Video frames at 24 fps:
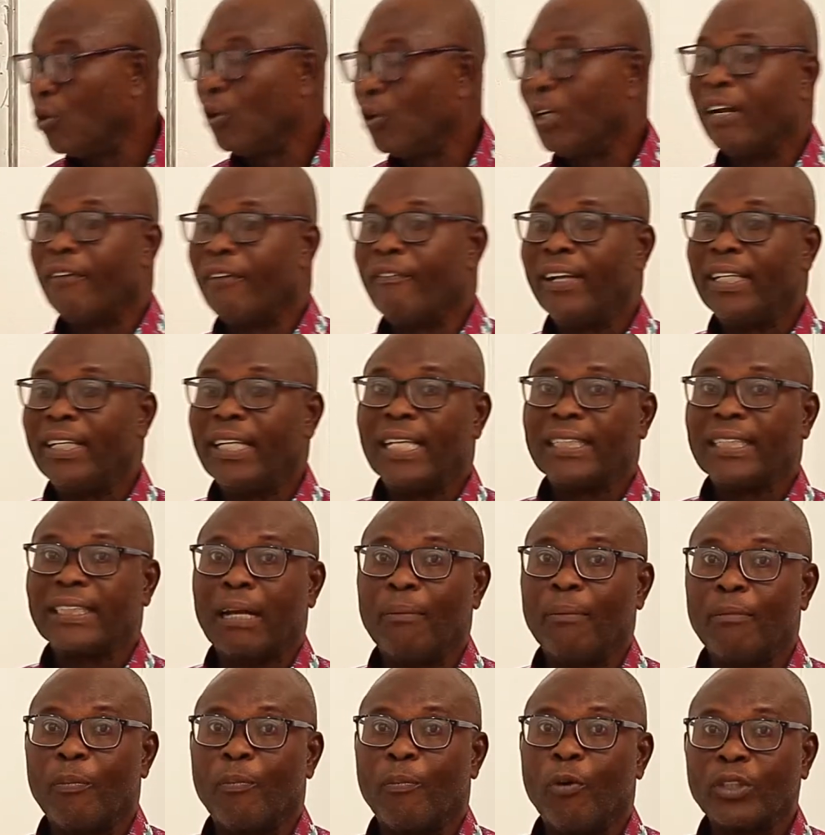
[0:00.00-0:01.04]
divergence can be
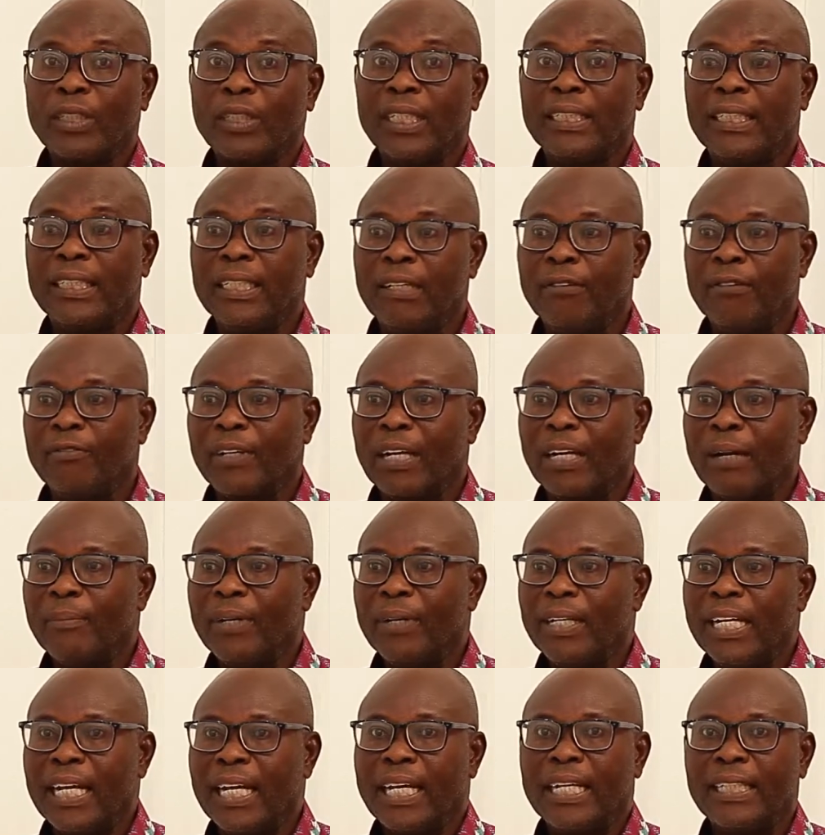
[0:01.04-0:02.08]
positive, can
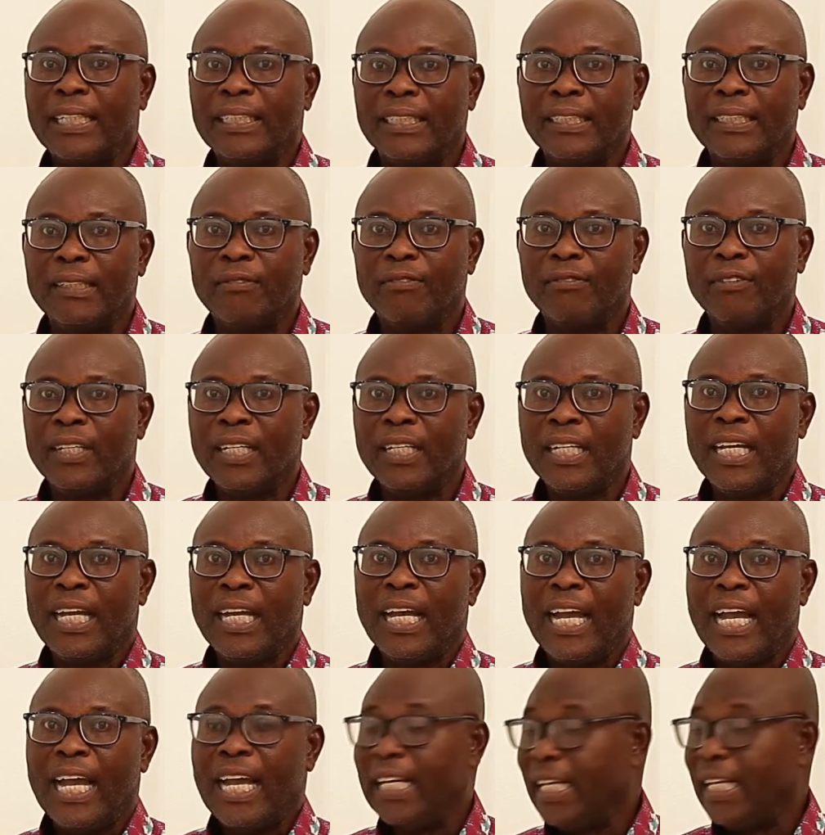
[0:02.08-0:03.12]
be negative,
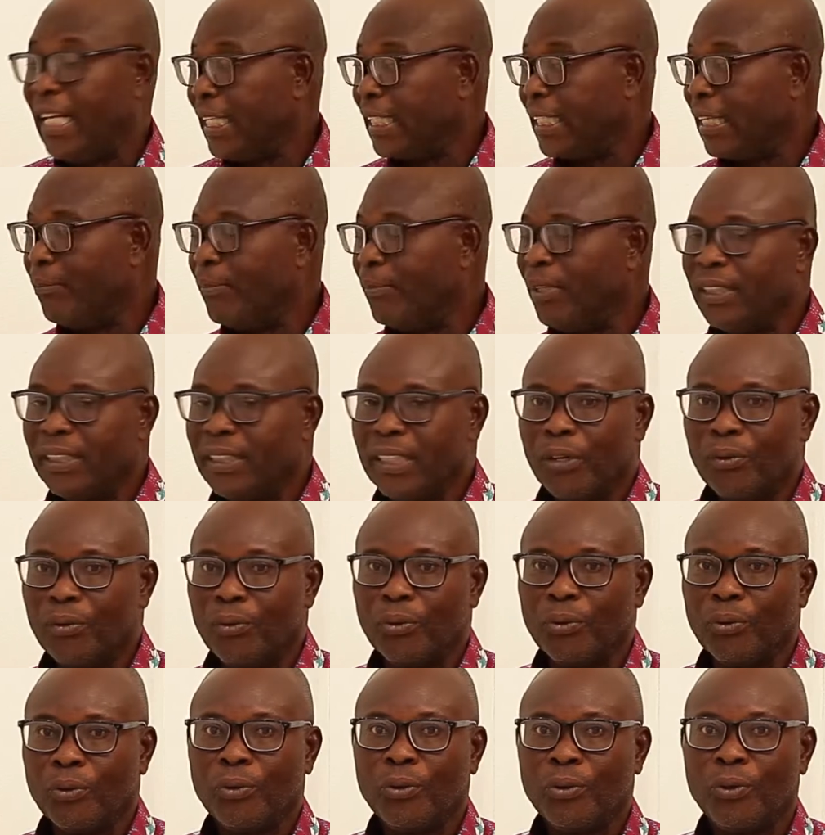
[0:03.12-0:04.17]
and it can be 0.
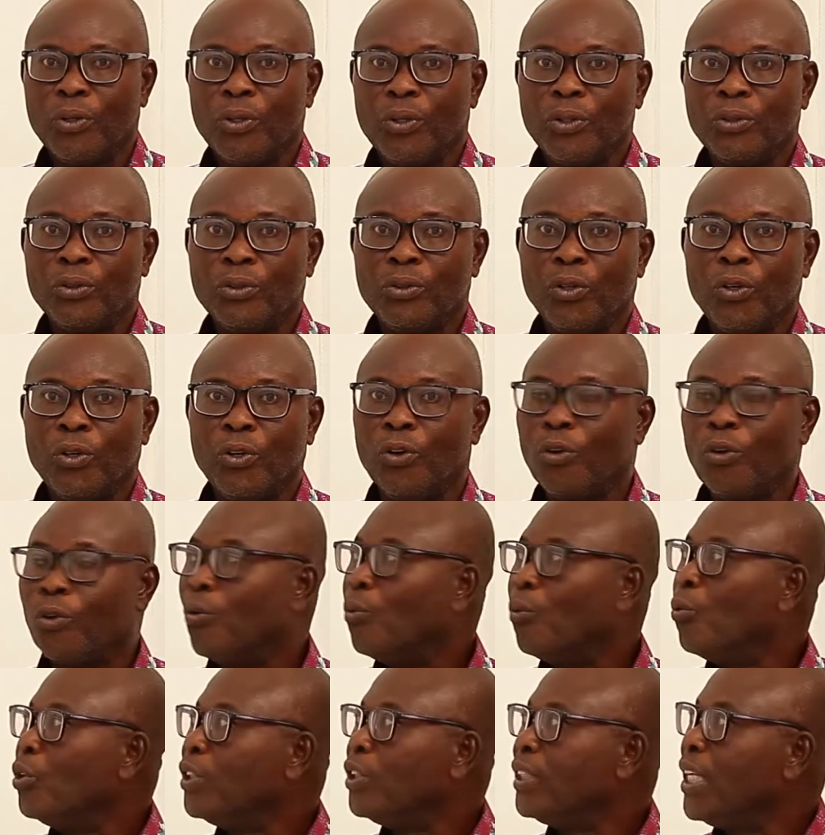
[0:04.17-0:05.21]
So
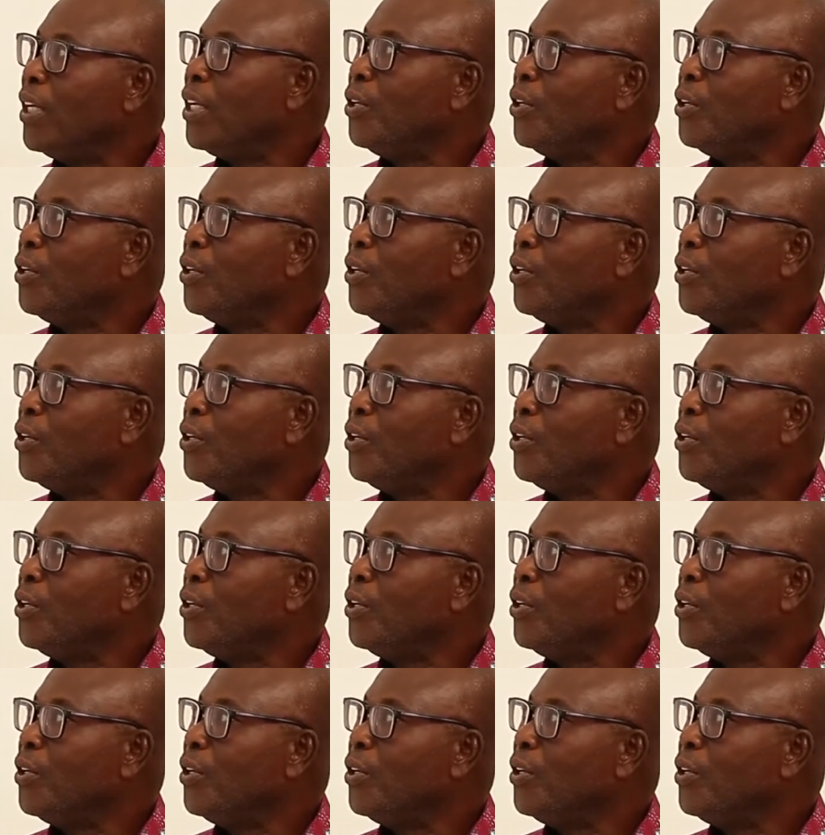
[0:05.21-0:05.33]
we'll see